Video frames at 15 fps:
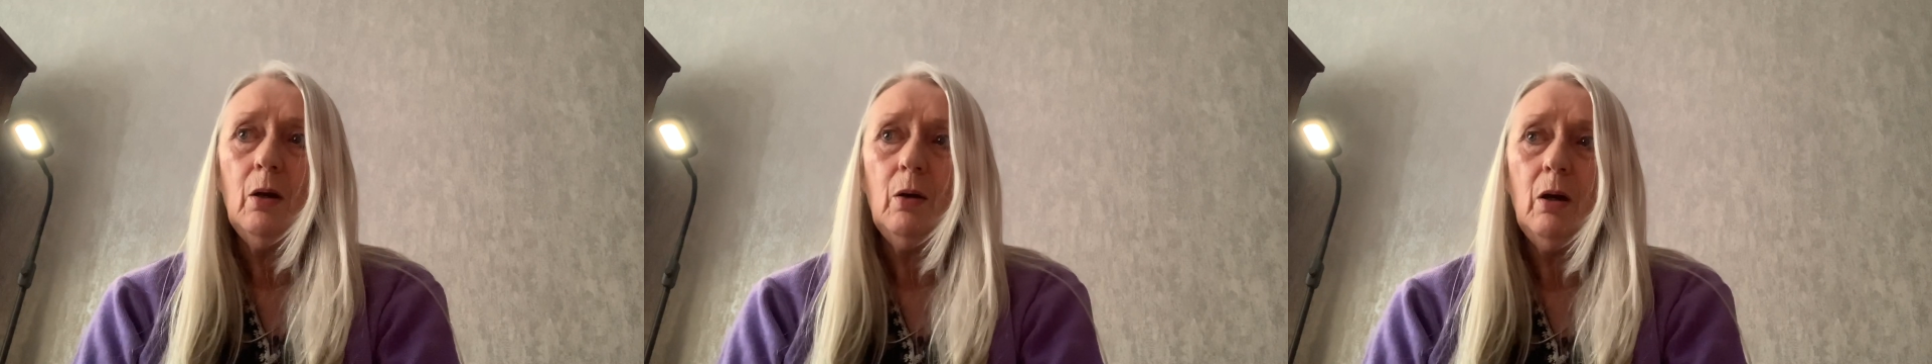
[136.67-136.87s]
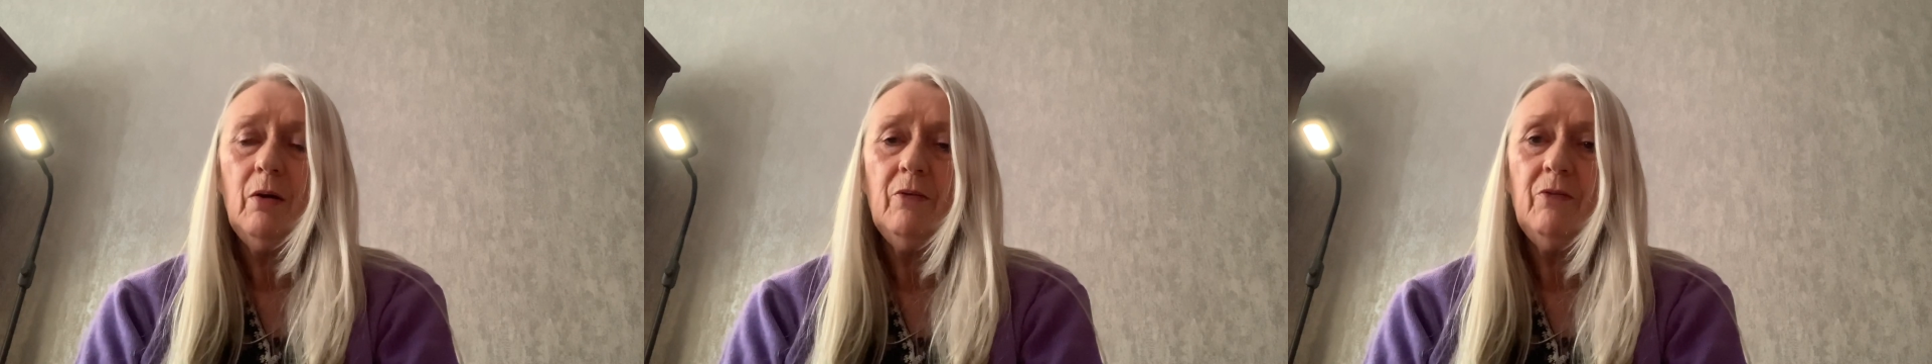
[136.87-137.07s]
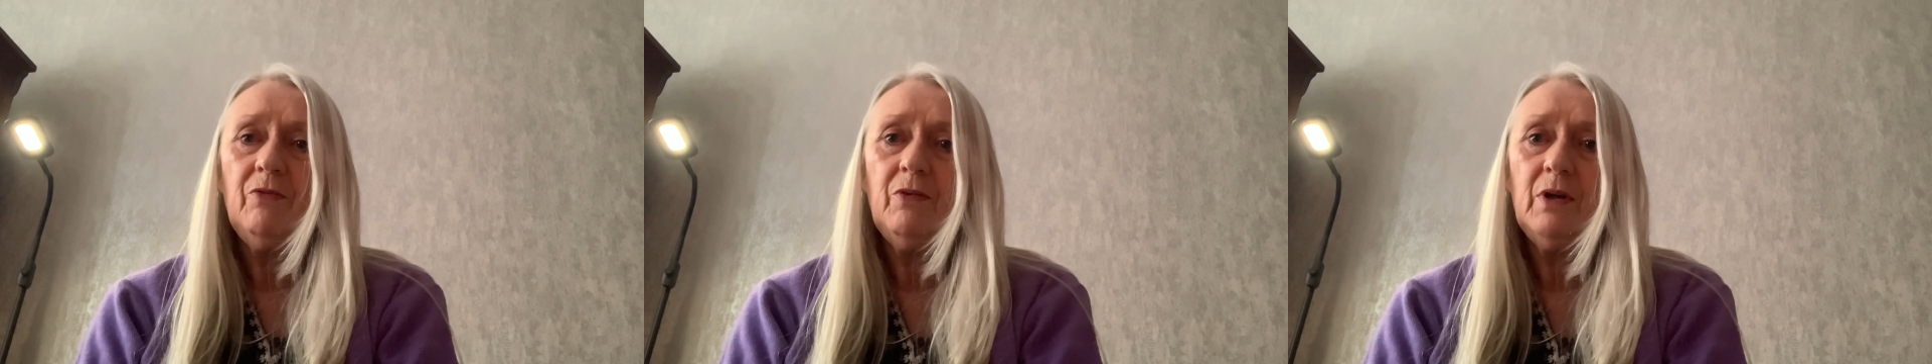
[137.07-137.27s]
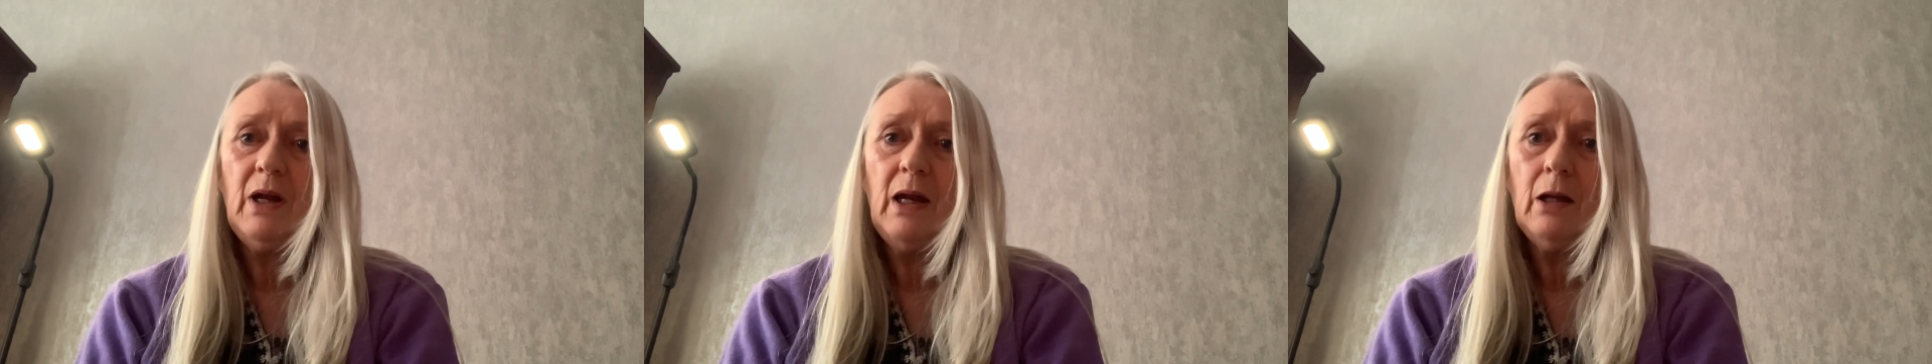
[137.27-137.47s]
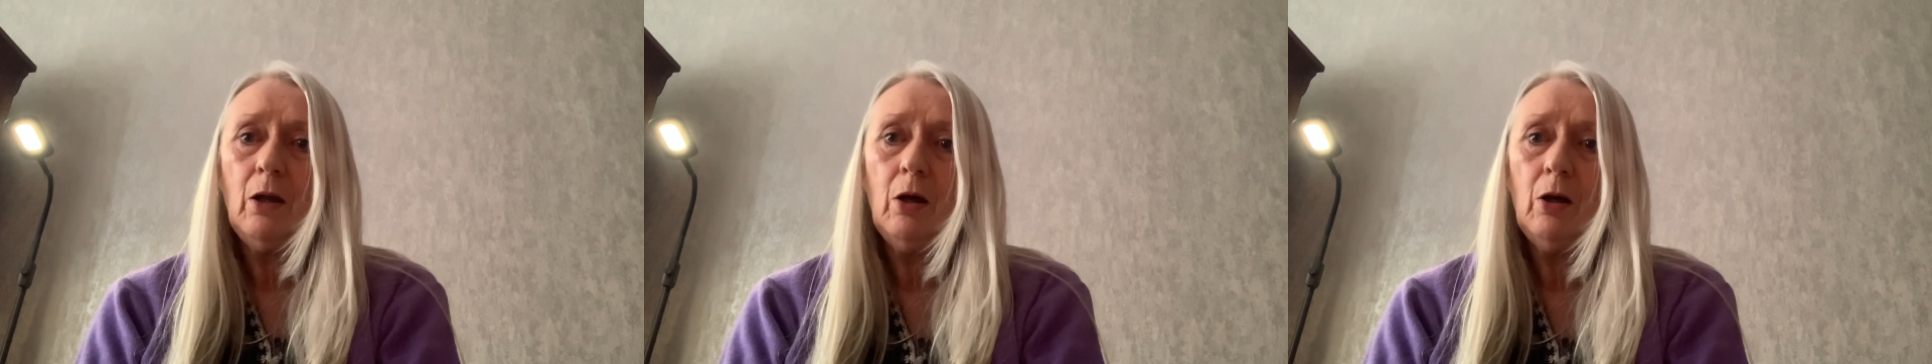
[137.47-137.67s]
of an
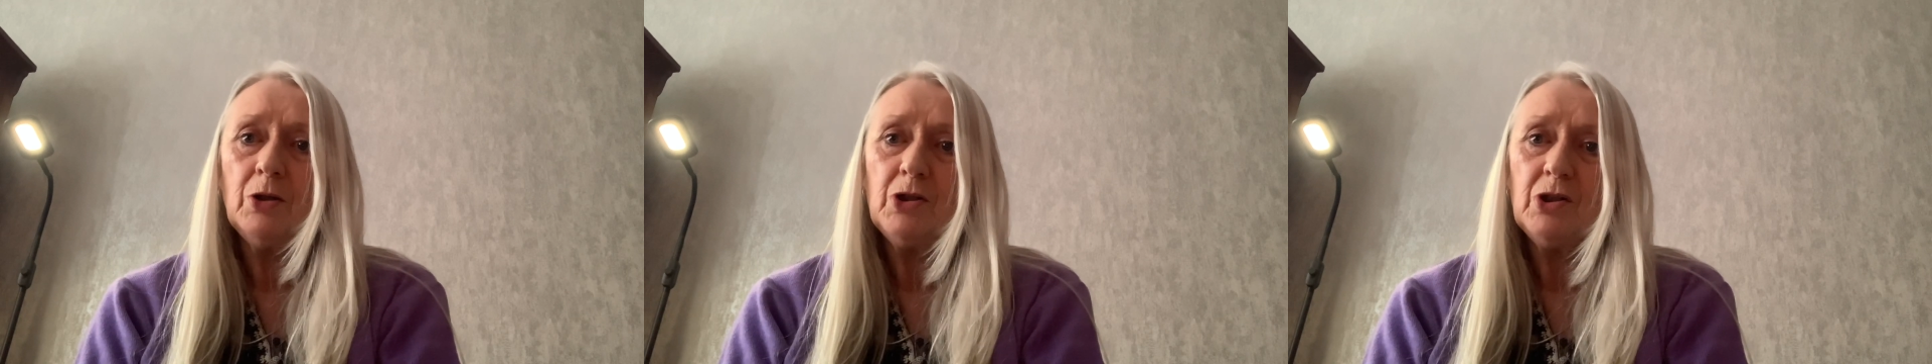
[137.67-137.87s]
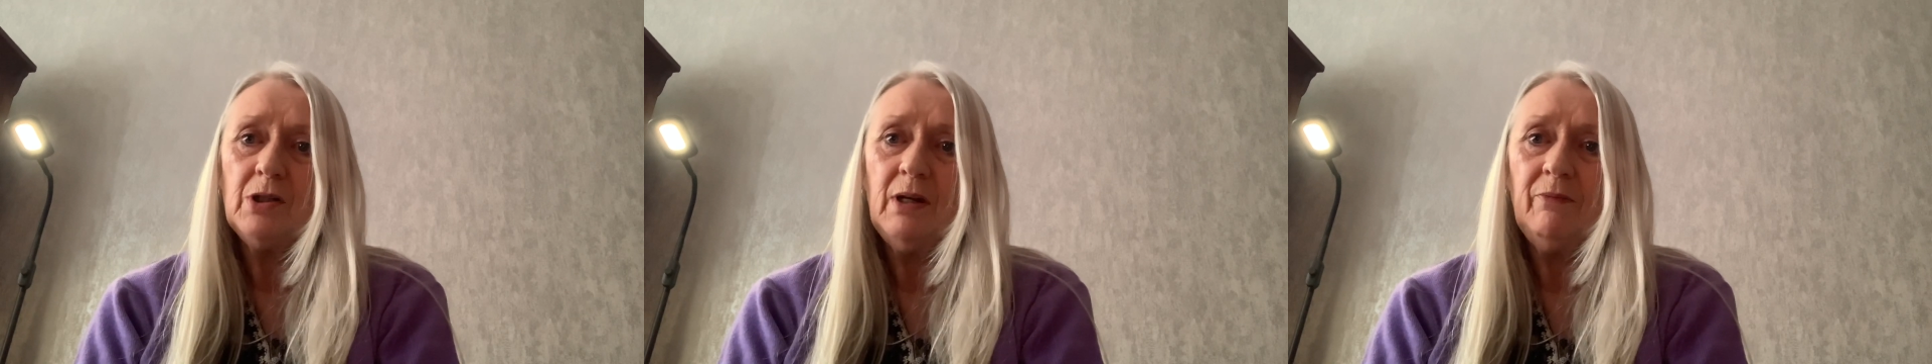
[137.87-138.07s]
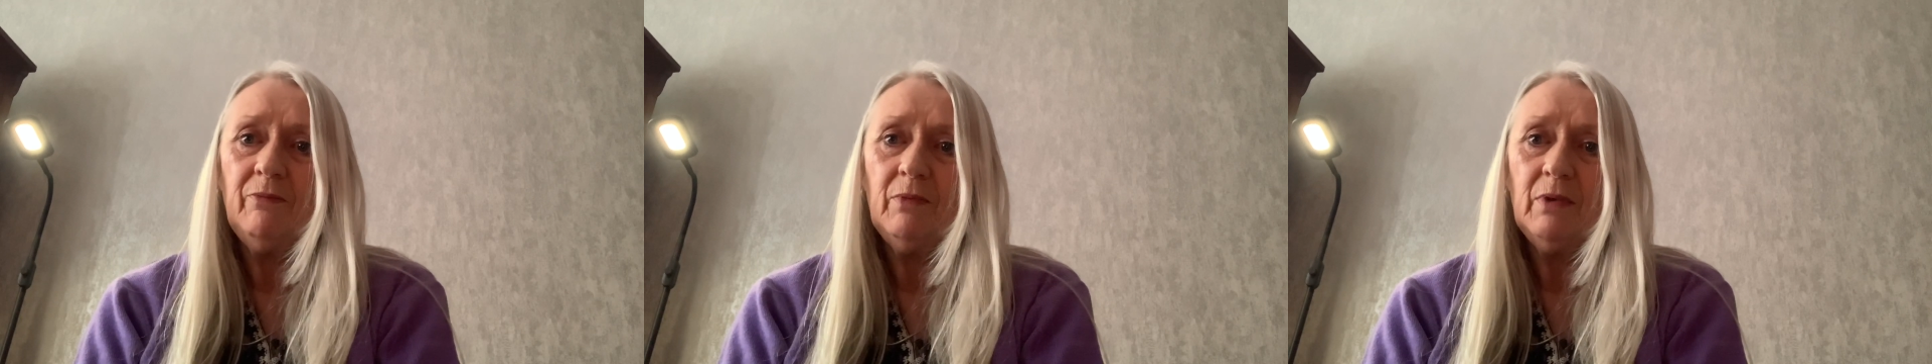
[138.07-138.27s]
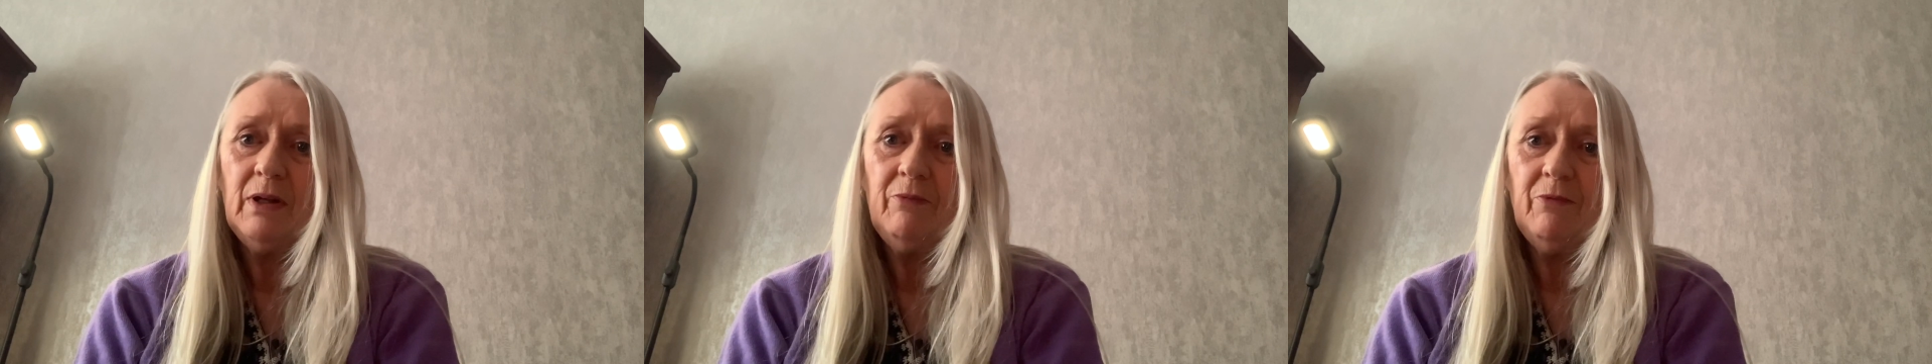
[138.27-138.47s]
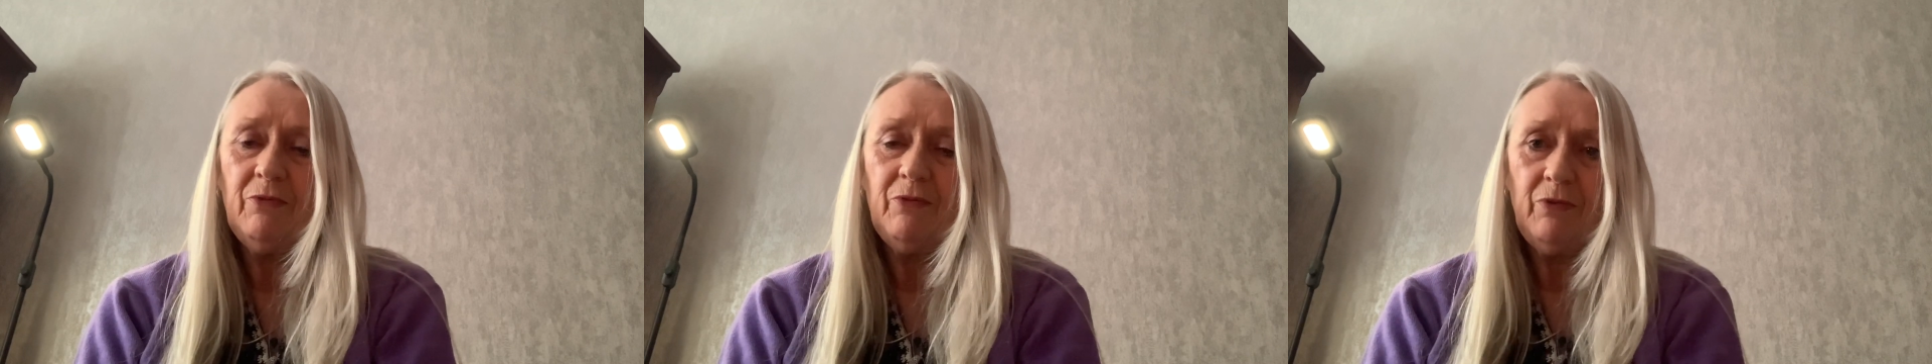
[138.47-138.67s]
enlarged
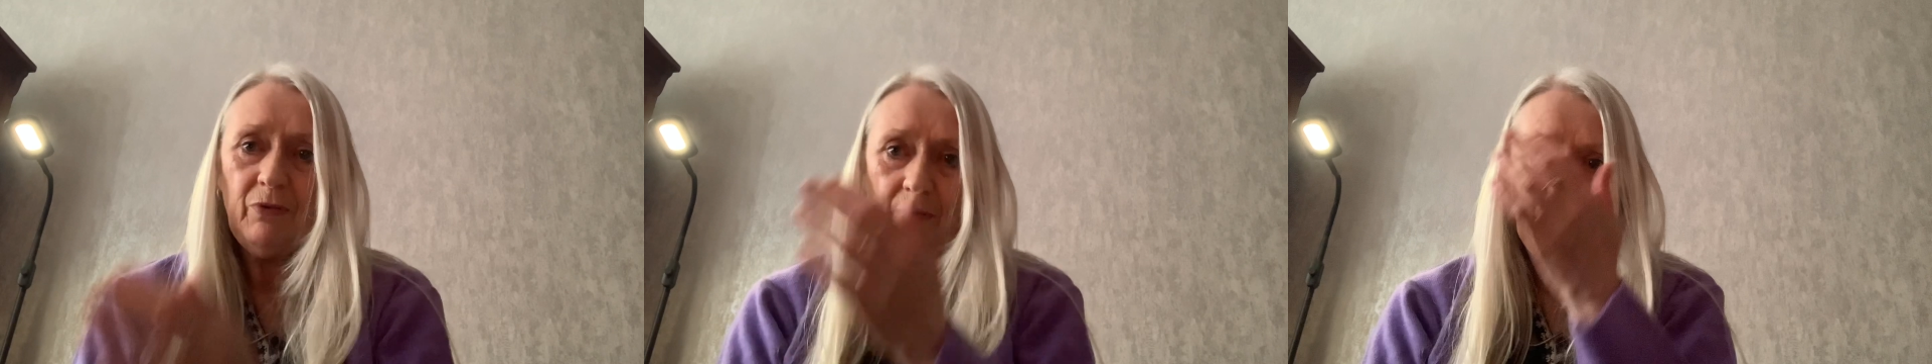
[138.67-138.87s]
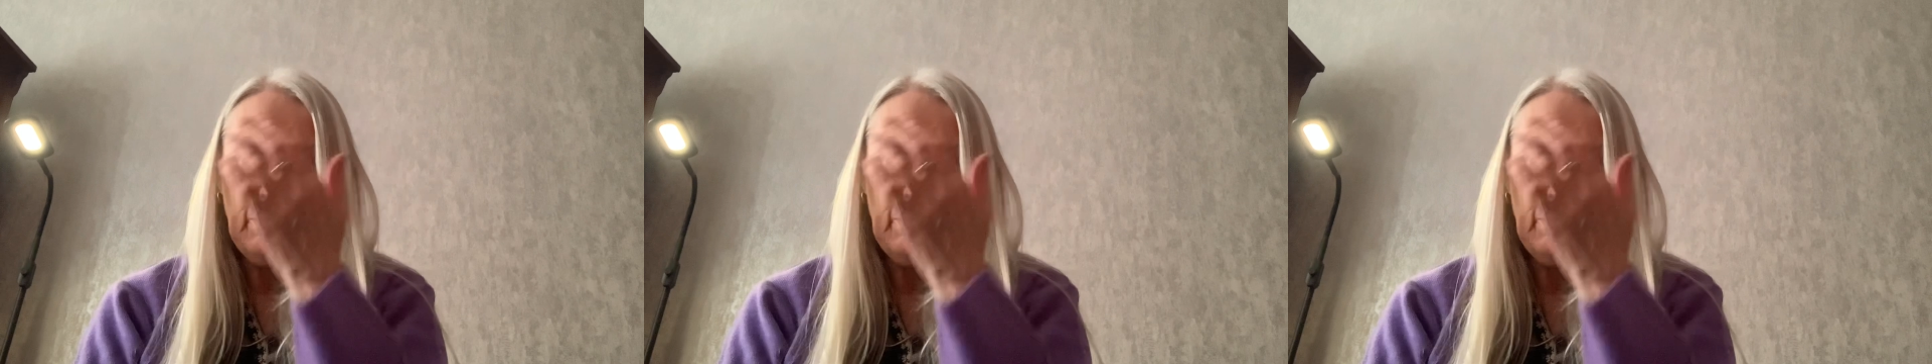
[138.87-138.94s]
lymph